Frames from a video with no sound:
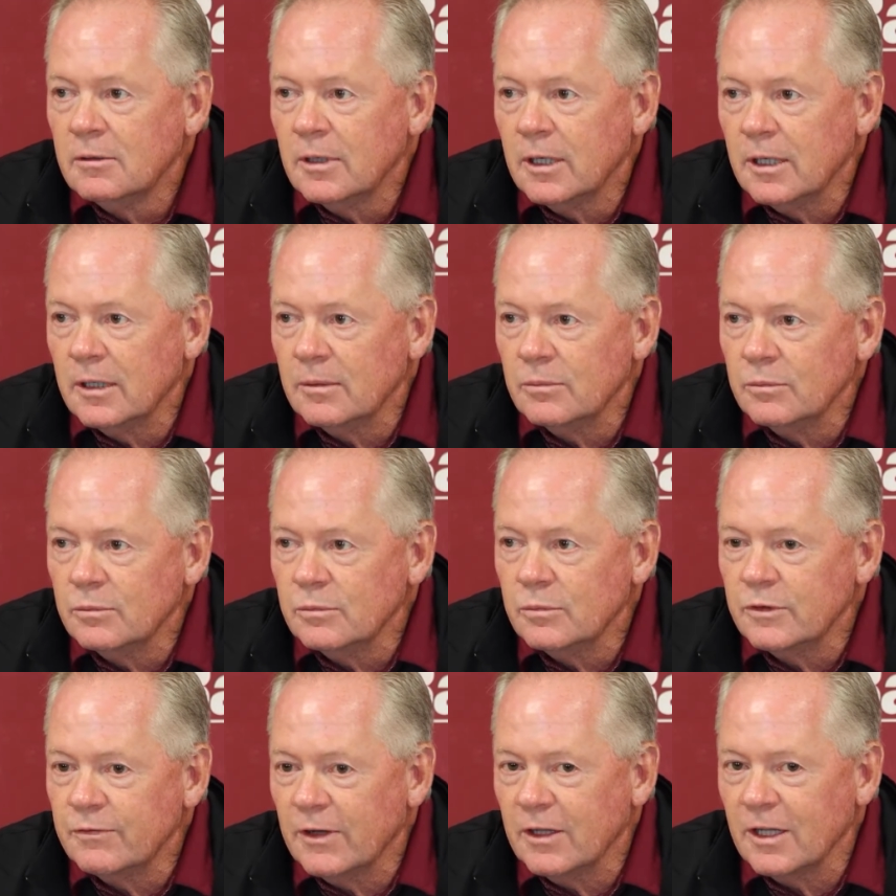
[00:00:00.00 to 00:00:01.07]

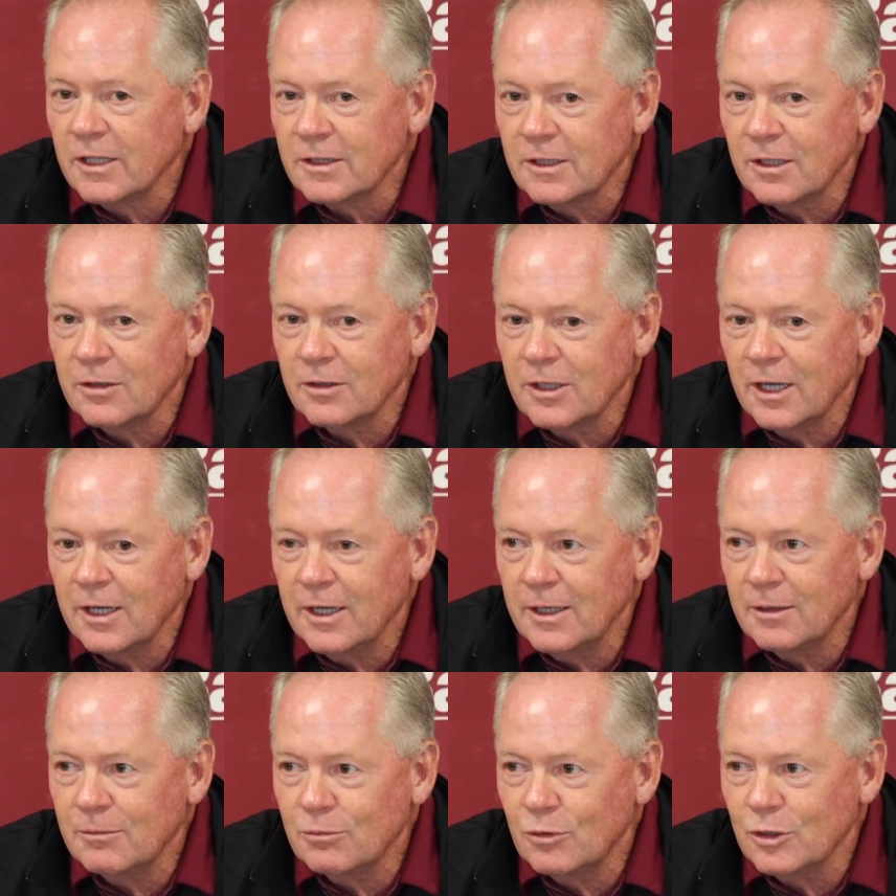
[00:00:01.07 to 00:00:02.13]
I felt like the other guy
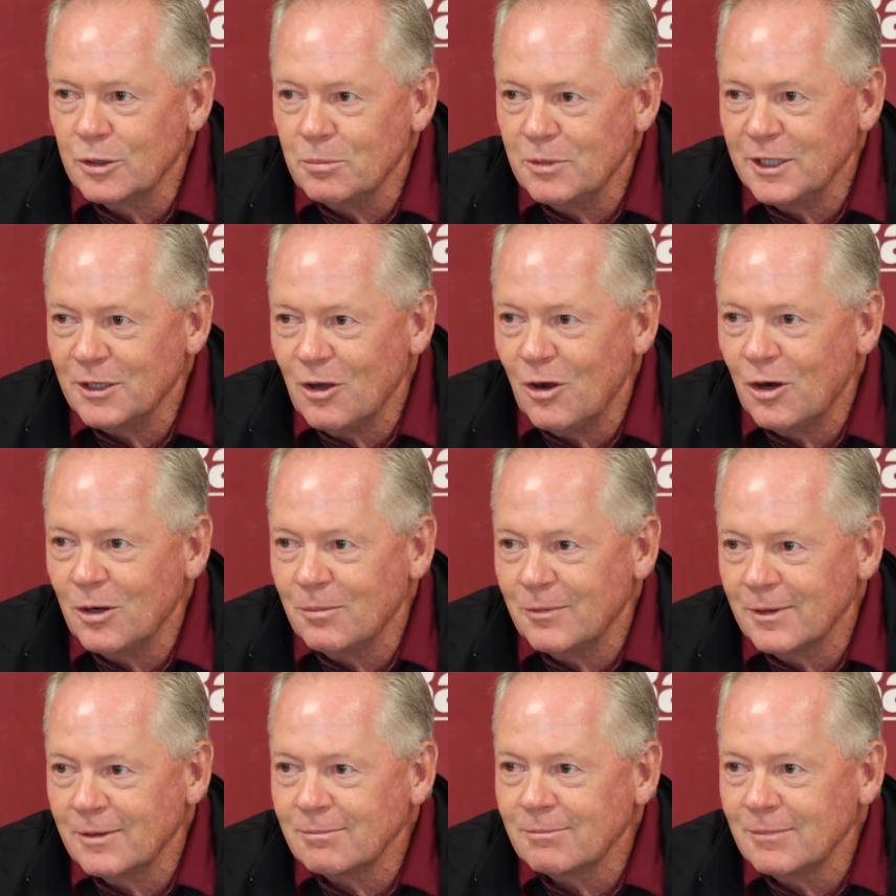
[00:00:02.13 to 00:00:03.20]
had a really big arm,
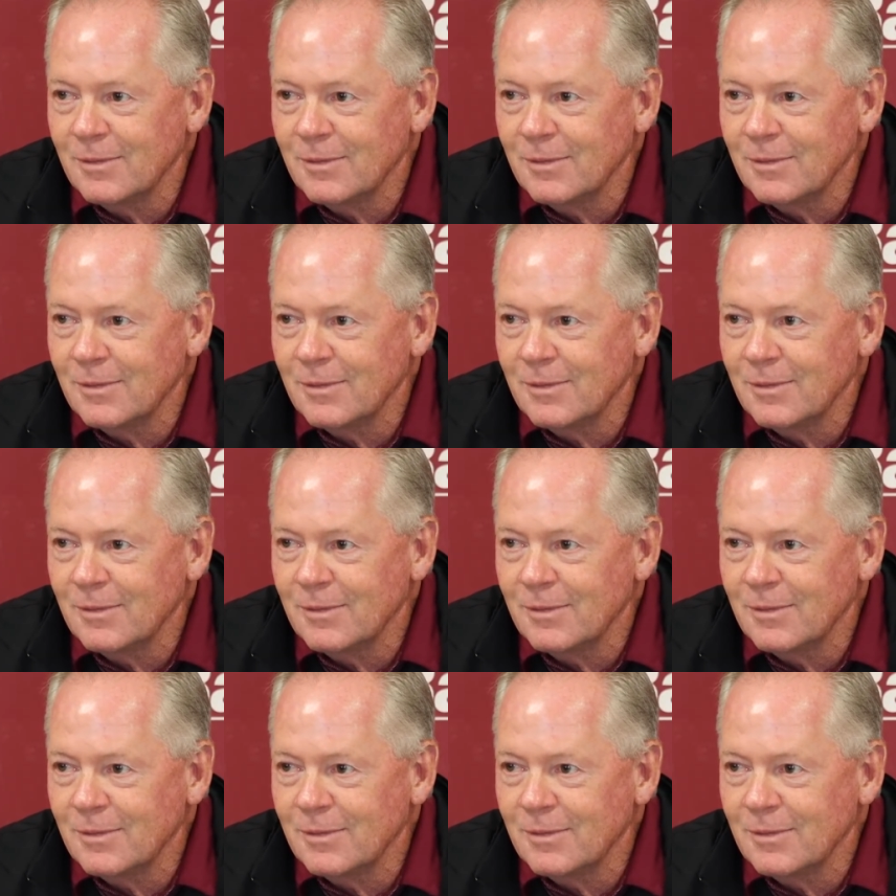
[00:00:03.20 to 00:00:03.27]
the